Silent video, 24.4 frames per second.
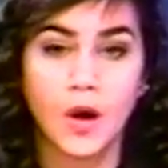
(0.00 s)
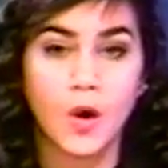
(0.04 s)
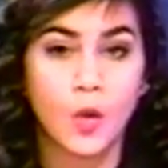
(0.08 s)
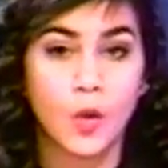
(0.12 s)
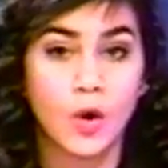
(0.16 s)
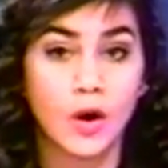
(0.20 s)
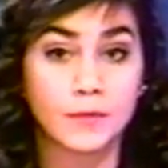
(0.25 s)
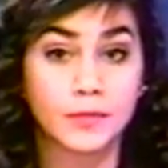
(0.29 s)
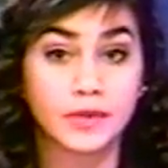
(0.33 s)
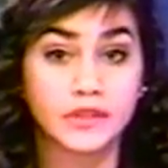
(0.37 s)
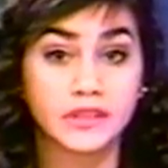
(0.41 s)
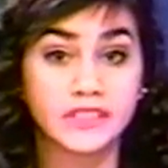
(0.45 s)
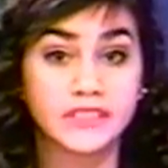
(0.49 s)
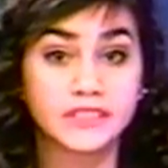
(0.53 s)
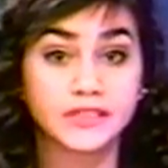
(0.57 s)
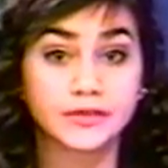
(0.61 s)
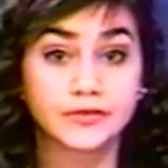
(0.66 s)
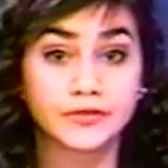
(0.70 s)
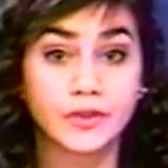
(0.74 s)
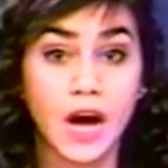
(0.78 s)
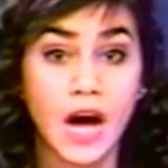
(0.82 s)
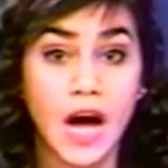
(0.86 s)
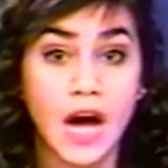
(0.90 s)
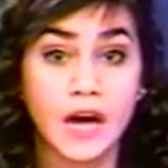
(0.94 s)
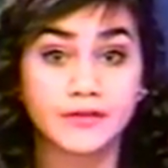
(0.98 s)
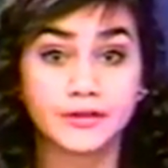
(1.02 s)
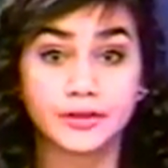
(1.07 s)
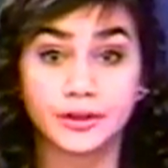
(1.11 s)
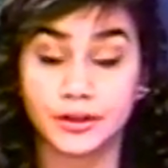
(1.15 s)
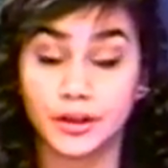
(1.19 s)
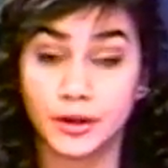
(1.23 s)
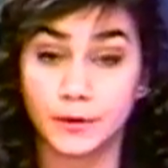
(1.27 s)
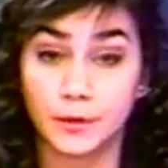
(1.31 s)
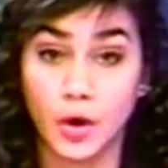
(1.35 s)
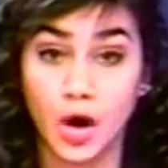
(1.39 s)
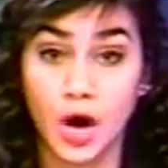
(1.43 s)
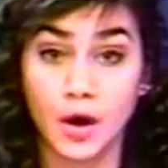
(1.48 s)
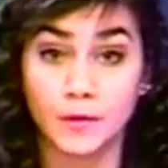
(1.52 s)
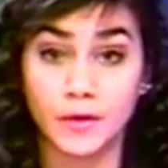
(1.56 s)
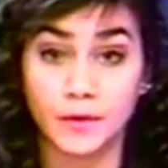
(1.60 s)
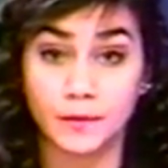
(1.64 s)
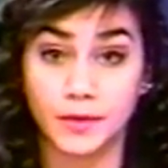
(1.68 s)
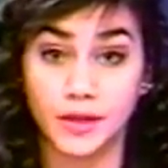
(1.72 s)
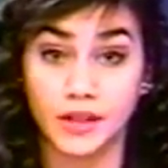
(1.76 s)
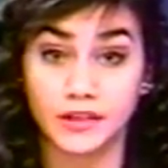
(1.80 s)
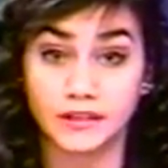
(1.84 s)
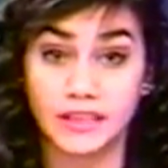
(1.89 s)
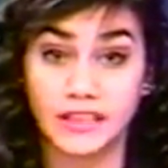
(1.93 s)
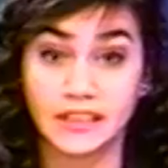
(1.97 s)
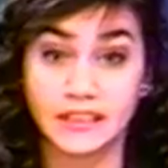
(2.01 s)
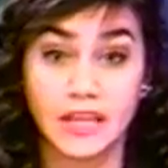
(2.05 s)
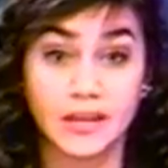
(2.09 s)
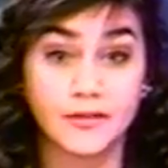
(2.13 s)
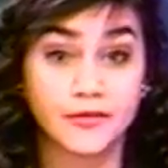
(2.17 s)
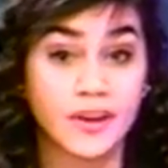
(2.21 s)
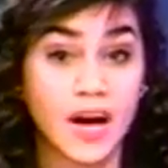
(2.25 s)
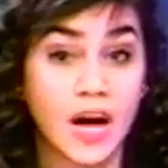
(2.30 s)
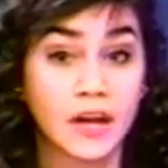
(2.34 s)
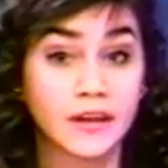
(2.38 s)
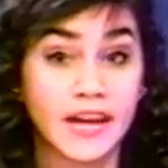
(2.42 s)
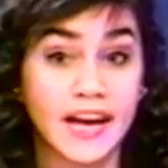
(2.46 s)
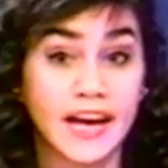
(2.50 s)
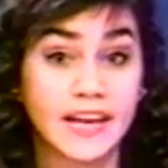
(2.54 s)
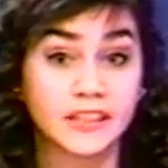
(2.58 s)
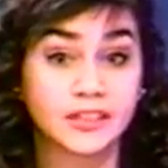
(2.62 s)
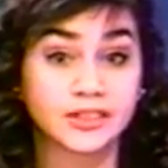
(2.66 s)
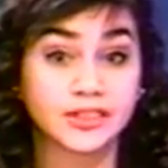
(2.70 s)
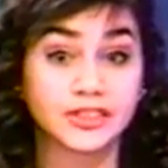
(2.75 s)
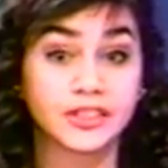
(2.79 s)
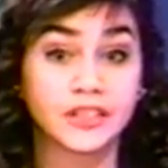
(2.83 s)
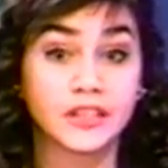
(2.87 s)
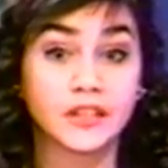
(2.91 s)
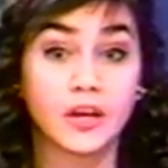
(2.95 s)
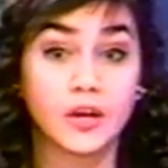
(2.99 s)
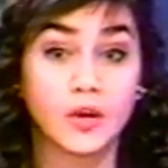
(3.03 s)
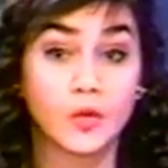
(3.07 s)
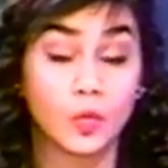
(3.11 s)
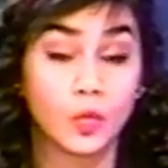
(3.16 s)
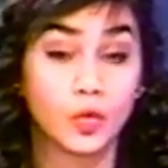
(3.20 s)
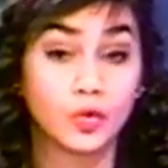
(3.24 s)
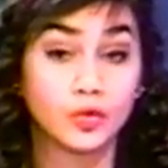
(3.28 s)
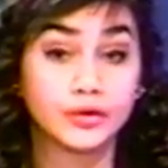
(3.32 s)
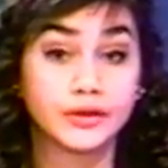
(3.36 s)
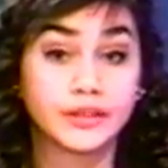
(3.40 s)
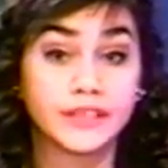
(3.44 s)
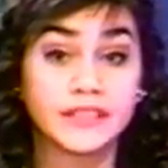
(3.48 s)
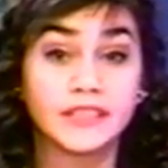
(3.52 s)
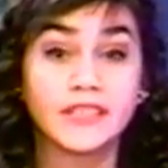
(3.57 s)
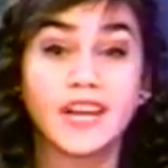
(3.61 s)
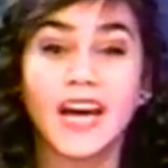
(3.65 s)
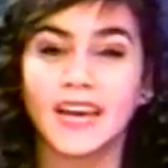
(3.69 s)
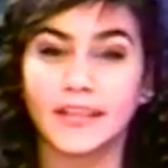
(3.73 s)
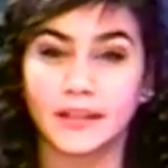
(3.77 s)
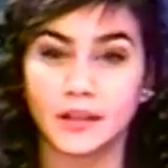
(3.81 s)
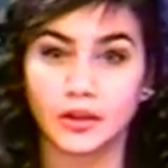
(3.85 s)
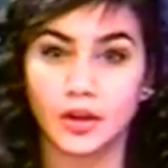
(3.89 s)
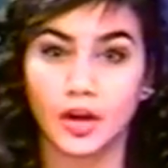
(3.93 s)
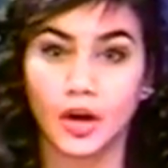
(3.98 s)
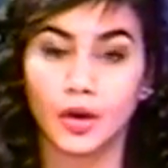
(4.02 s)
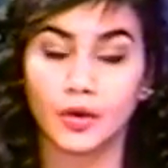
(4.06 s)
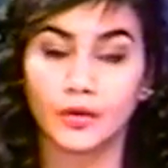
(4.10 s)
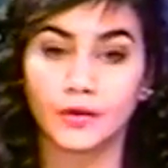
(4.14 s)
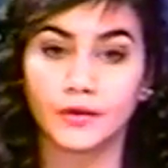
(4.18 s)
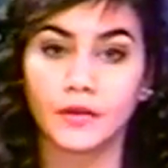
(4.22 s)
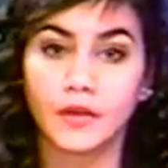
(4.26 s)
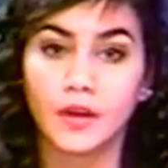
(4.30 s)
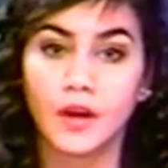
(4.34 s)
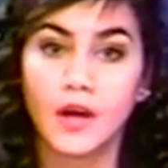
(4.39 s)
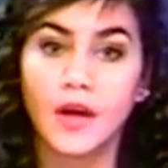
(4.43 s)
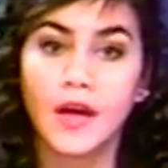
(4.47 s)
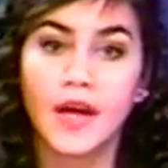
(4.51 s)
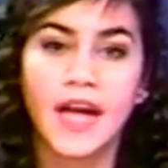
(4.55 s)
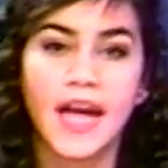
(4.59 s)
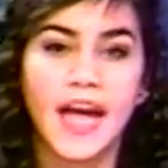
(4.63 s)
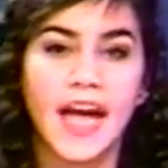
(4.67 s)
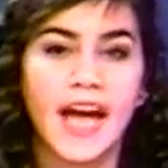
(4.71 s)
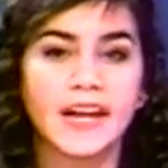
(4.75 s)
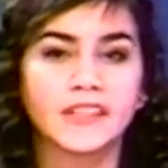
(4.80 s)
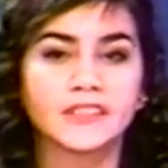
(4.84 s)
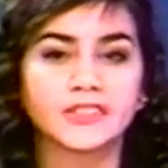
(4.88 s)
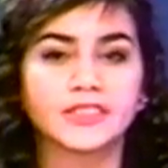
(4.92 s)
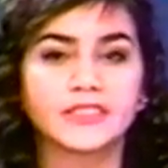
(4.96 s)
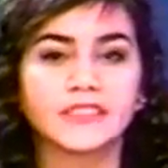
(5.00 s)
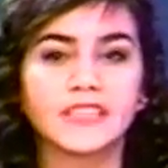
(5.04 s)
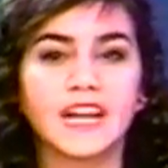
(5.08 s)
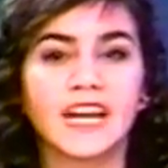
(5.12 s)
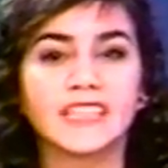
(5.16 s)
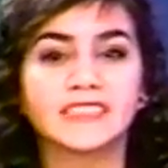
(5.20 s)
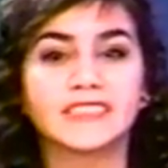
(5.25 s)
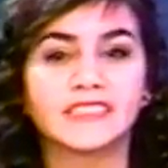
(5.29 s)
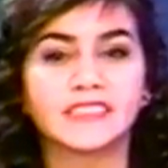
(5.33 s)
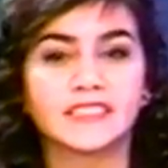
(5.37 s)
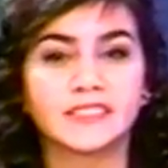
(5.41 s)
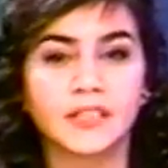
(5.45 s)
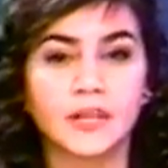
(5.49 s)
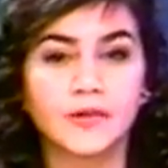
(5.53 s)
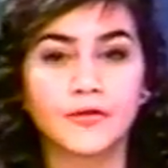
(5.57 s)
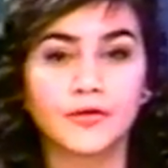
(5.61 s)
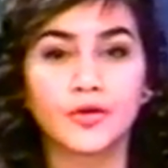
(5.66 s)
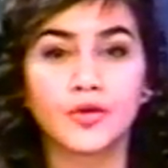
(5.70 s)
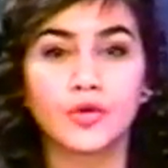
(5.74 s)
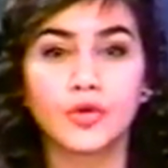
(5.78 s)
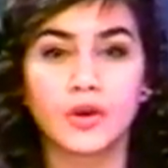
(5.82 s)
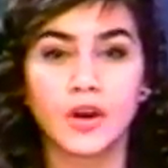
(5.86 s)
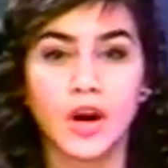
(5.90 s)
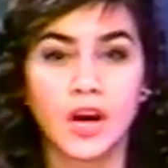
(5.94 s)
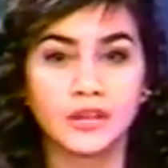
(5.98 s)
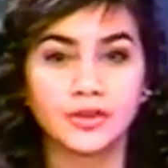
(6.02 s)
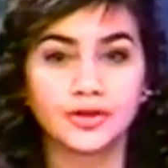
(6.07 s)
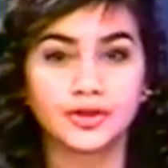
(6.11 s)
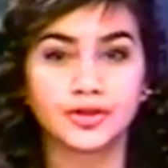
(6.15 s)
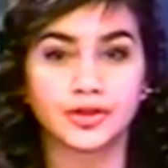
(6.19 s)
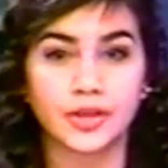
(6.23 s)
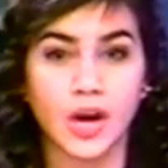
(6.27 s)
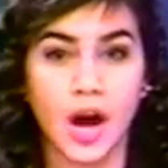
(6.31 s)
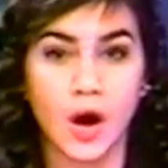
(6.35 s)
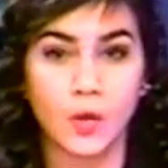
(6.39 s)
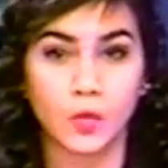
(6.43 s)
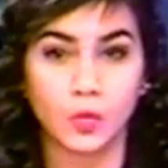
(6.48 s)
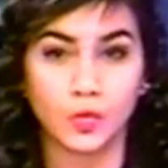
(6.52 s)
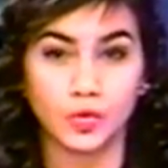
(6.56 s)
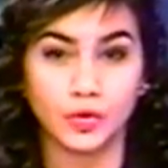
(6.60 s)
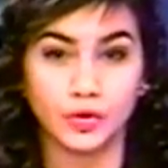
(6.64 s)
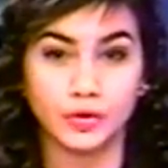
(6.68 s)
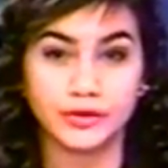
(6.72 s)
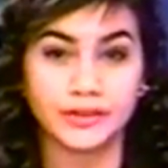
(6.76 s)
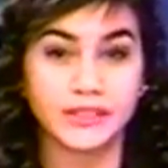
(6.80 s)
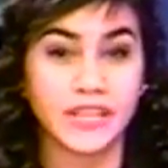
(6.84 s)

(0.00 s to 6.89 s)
When police arrived to the apartment building, they found Anderson wounded and alone. Anderson had several gunshot wounds